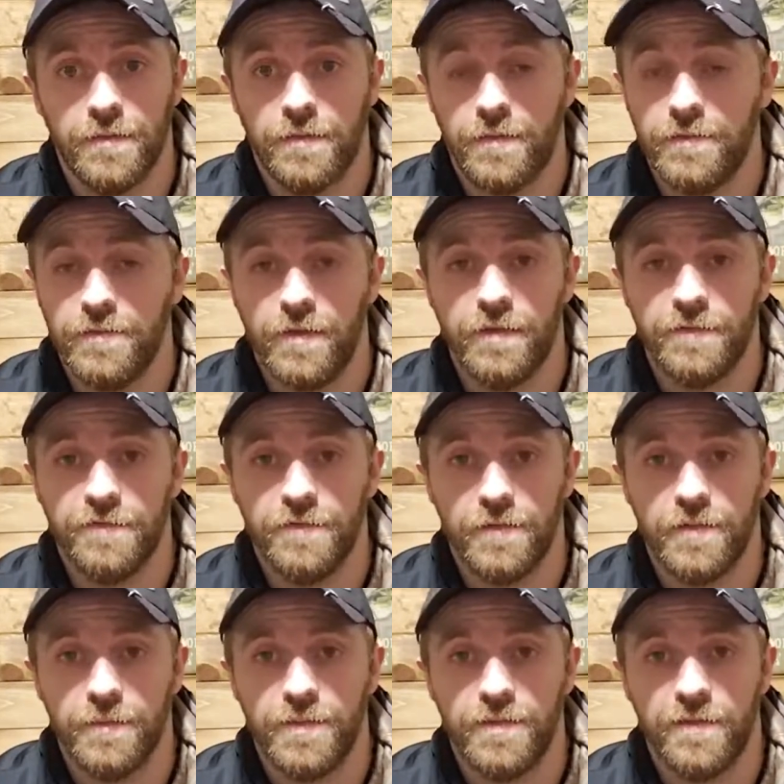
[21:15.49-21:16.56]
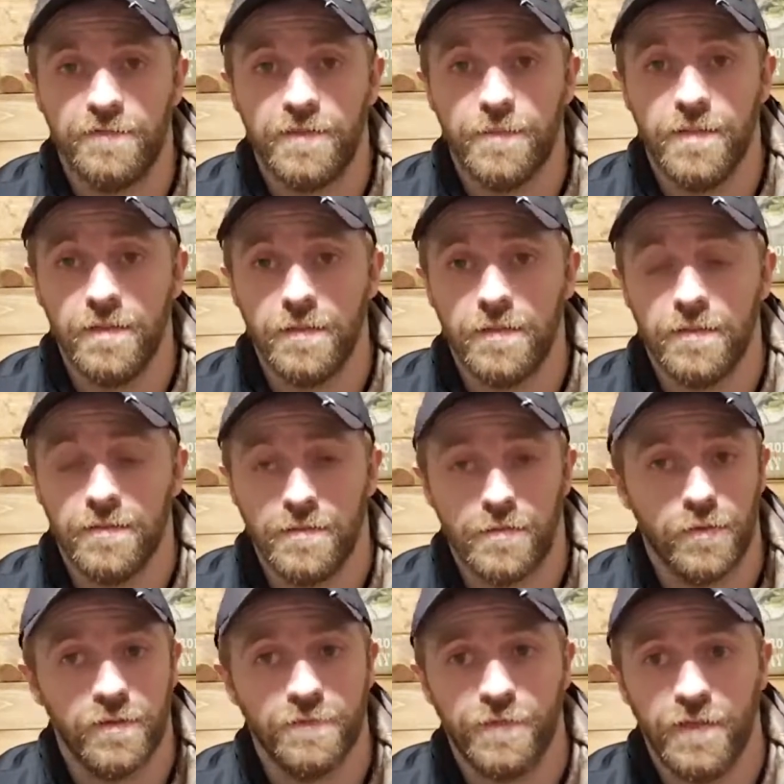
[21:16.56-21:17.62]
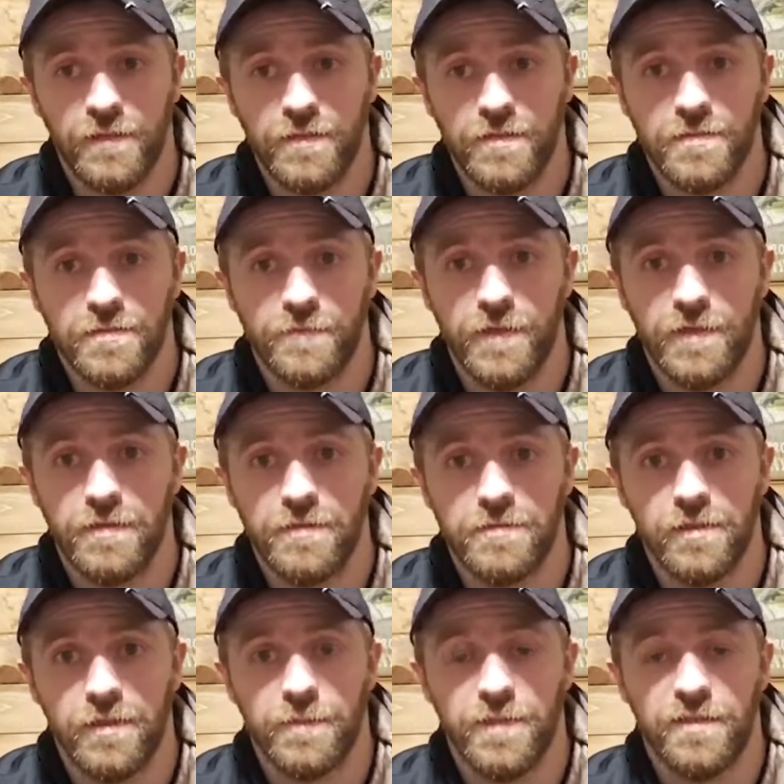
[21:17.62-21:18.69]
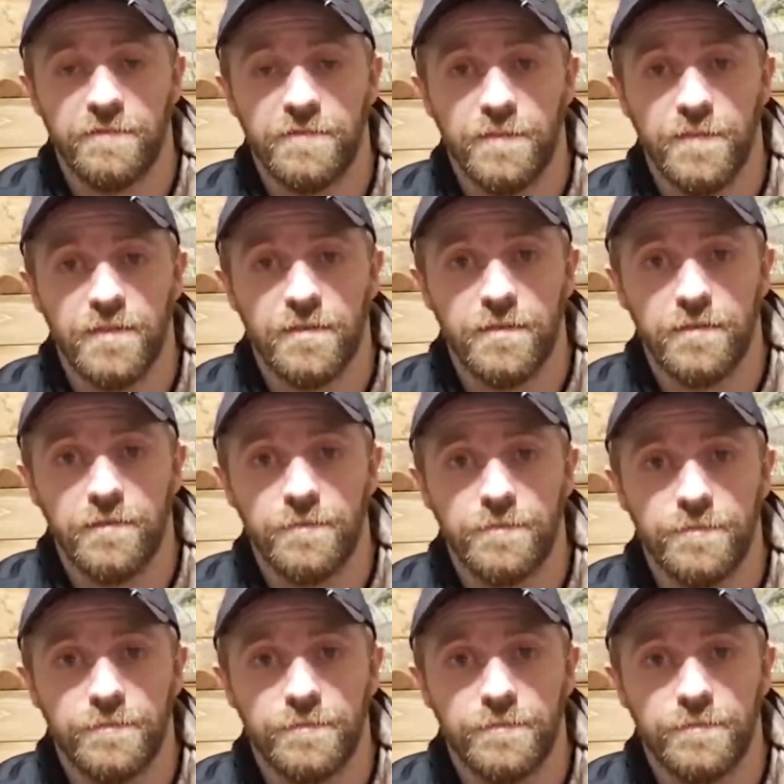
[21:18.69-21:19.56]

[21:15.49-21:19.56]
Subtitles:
They're tough. They're going to be tough to beat. So are the Vikings. Vikings are going to be tough to beat too.